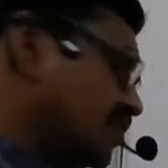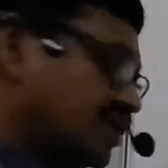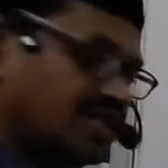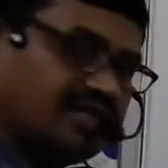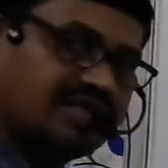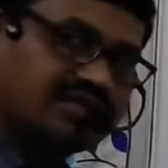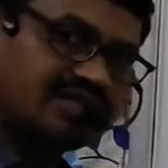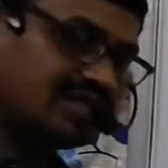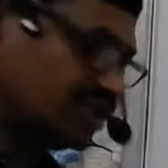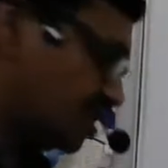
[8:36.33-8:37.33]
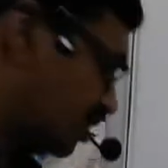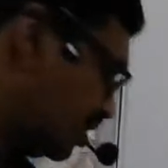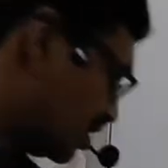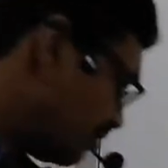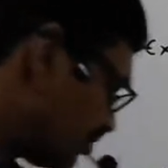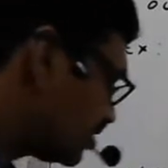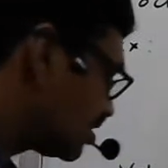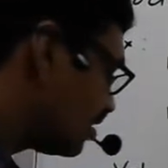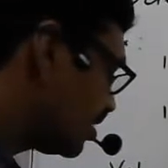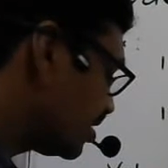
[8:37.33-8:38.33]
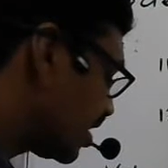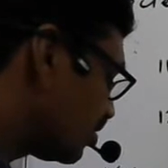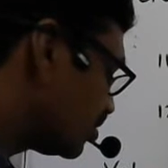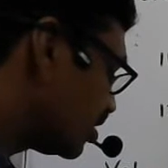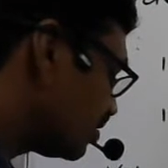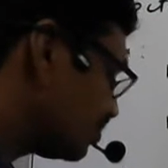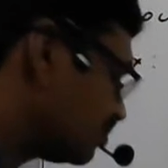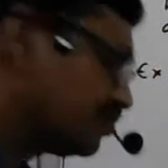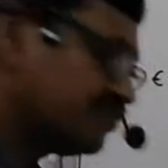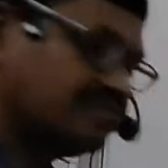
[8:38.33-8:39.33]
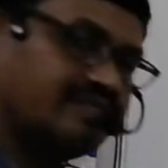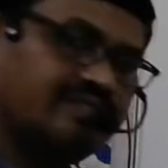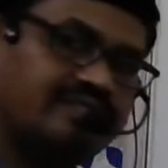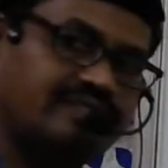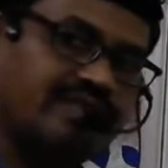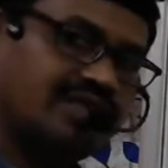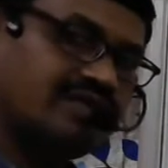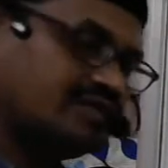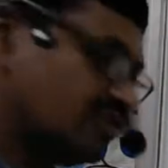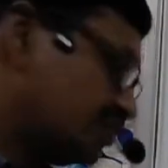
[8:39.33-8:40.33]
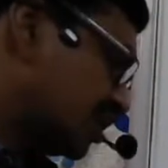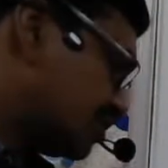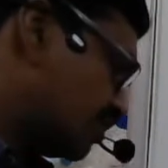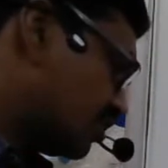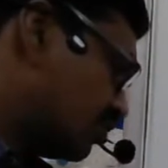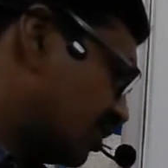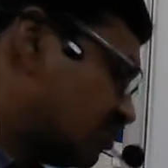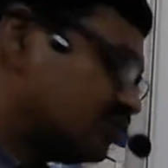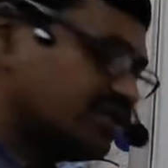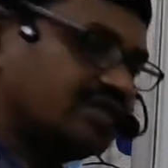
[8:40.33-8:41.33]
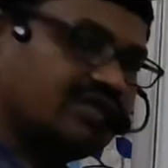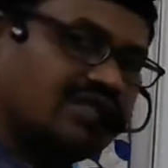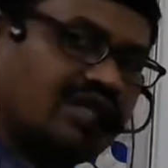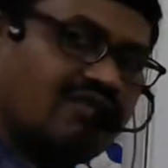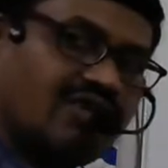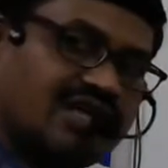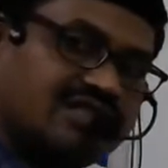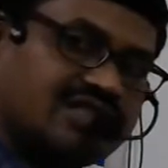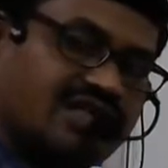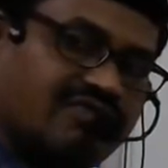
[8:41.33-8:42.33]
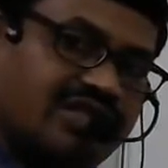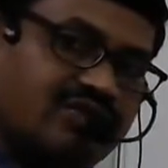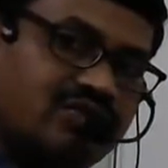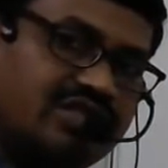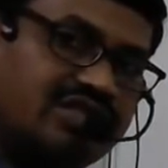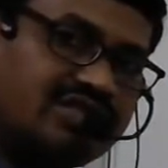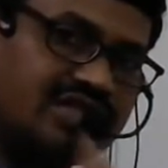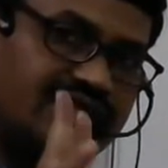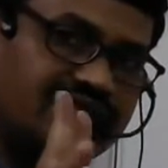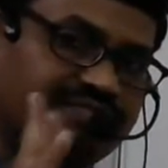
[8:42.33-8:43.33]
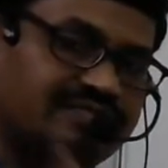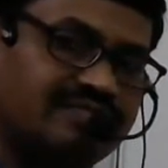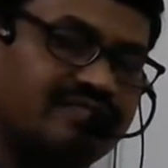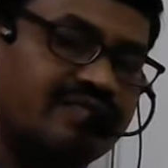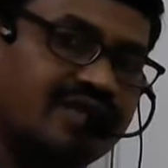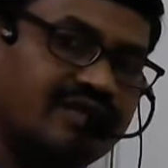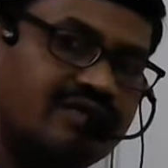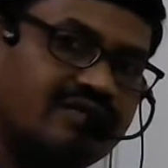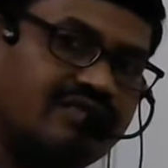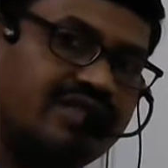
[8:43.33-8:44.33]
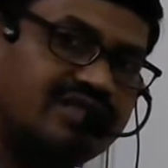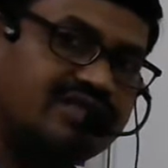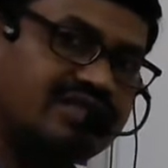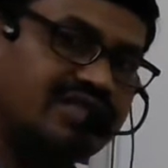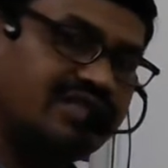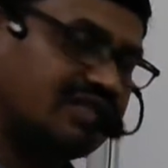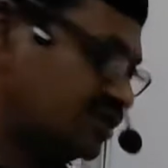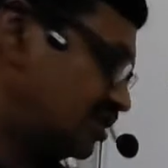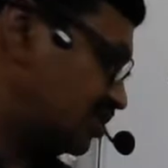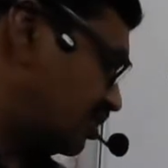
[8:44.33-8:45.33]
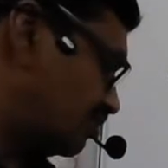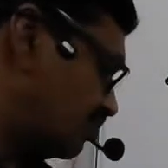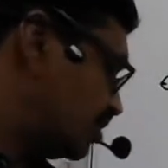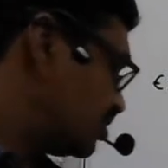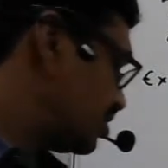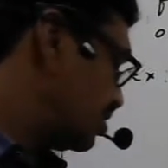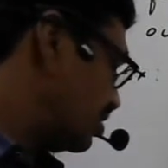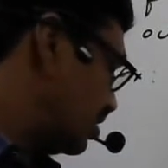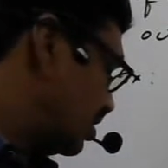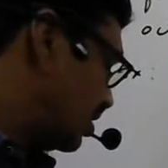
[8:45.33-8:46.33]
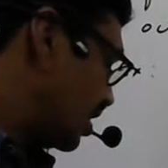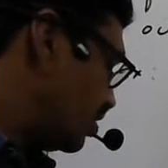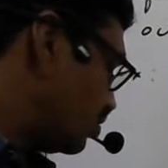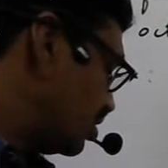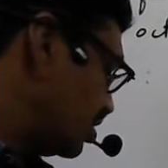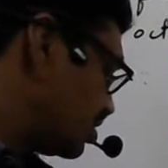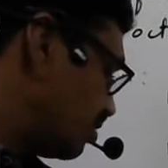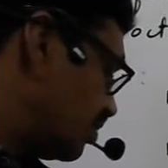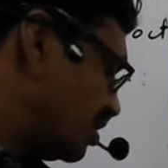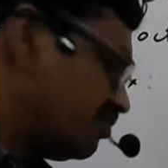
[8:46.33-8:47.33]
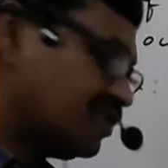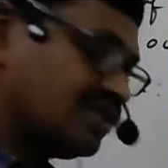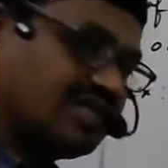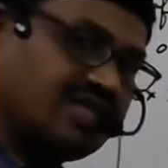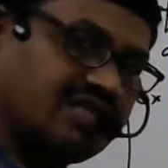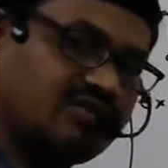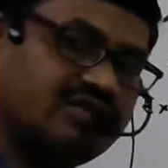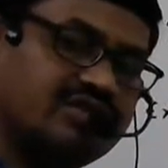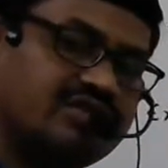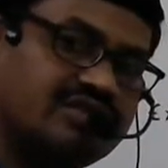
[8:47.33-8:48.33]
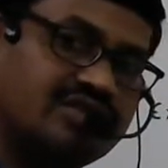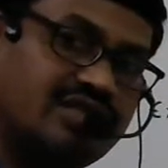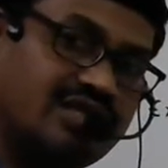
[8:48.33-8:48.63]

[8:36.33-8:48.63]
NH3. Here reference element is hydrogen. So with respect to hydrogen, valency of nitrogen is 3. Why it is 3? Because nitrogen is combining with 3 hydrogens.